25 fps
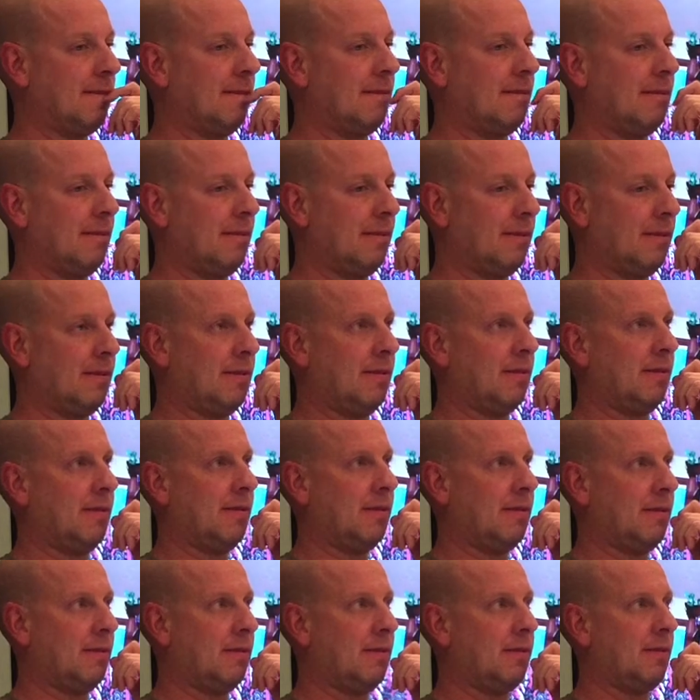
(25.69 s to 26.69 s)
um,
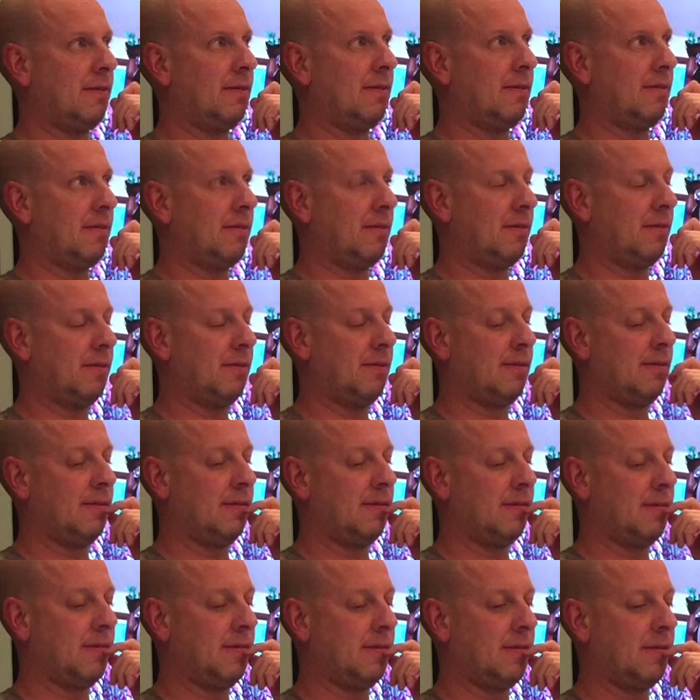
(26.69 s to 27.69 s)
of the
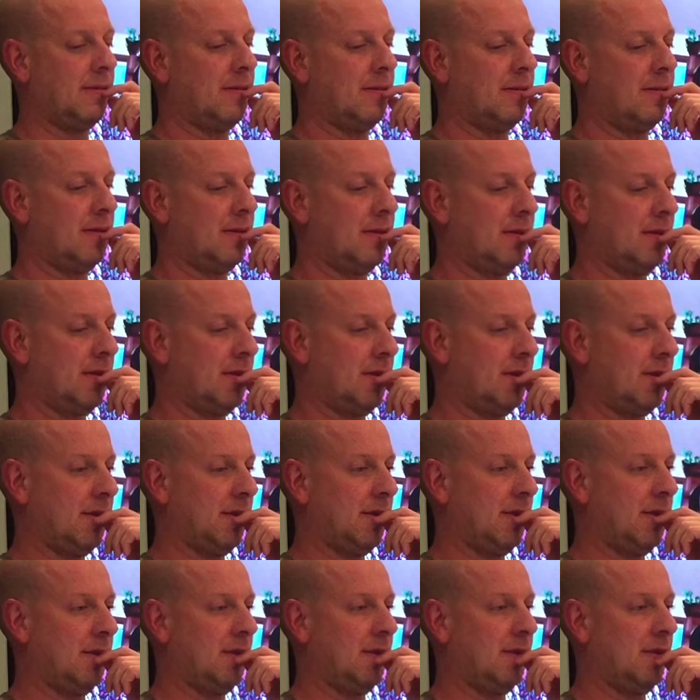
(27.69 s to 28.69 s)
truth that I
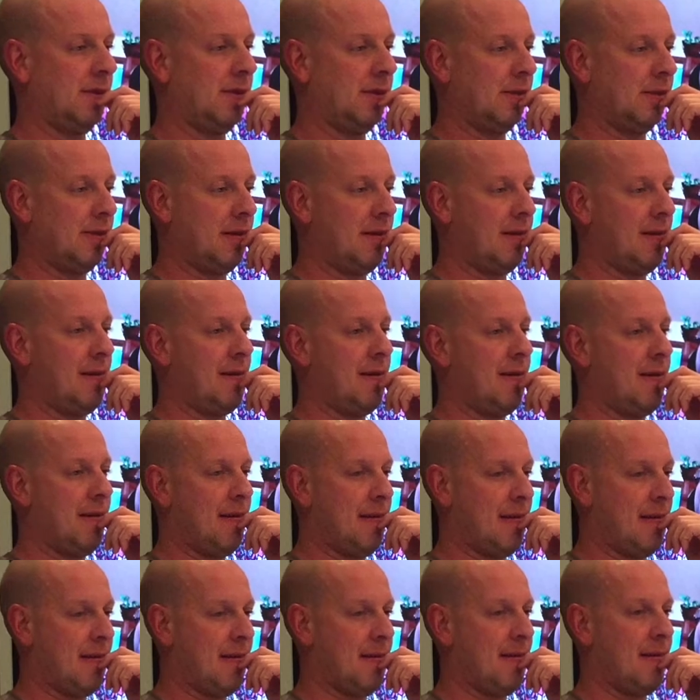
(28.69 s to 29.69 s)
believed
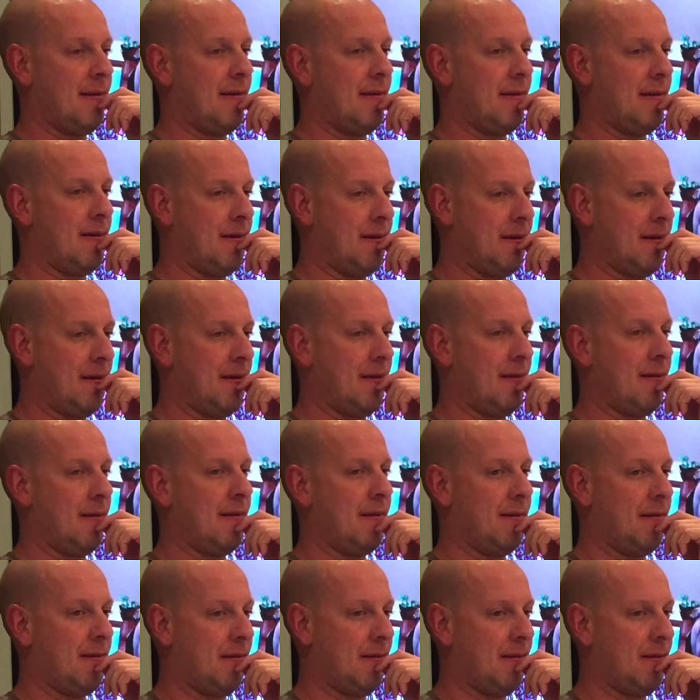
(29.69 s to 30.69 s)
um,
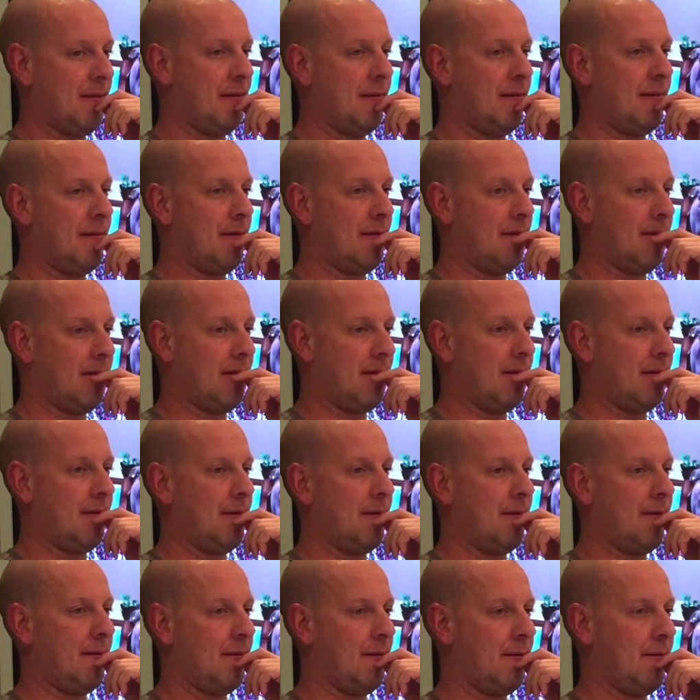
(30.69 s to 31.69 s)
even in
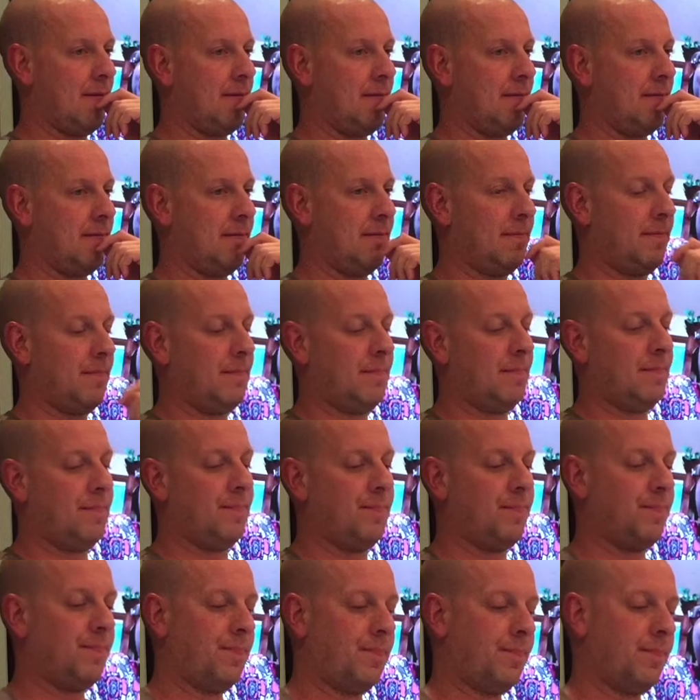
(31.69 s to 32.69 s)
relationship to
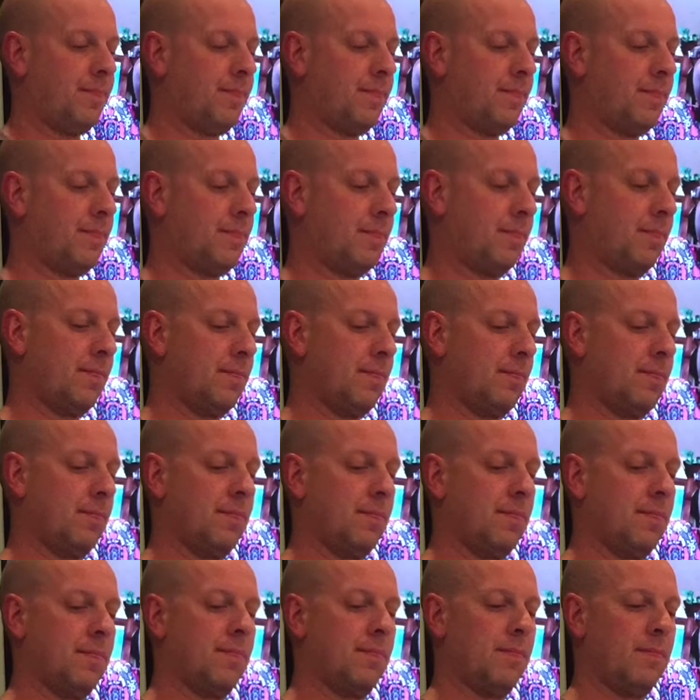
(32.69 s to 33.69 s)
Antonio's
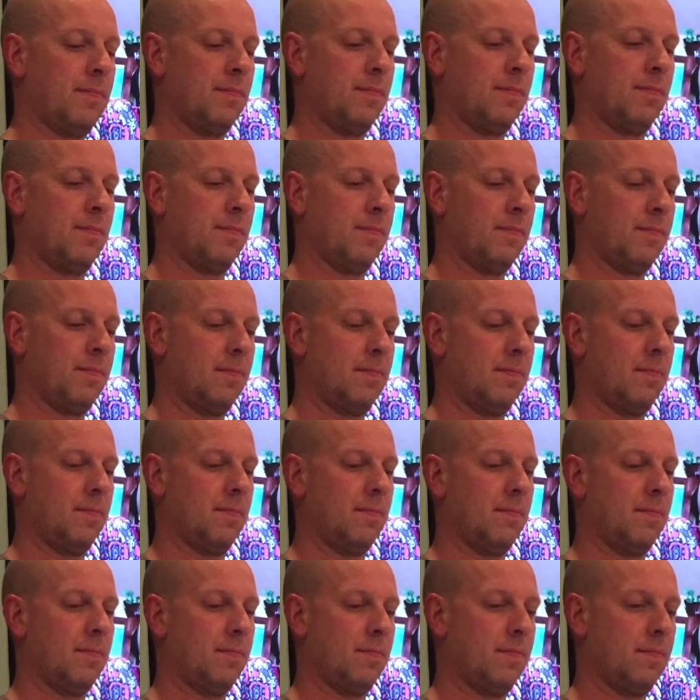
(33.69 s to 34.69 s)
um,
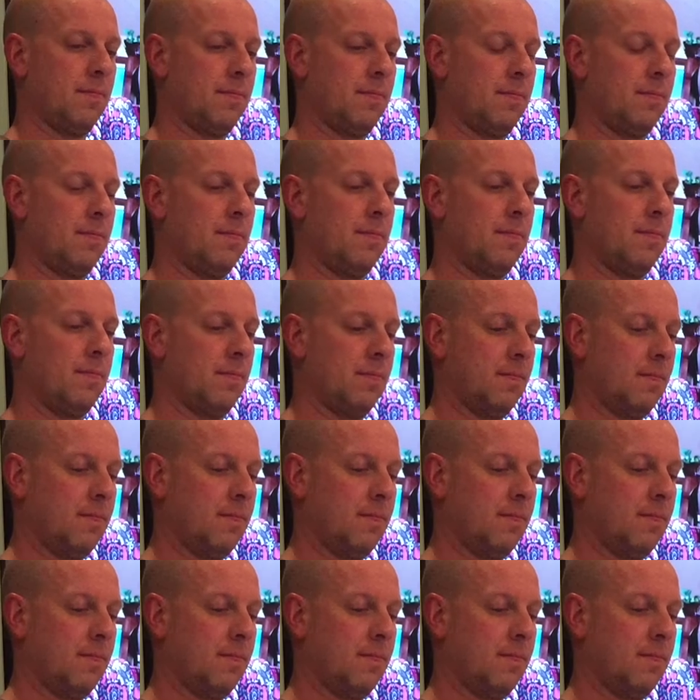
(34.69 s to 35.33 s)
healing, his health.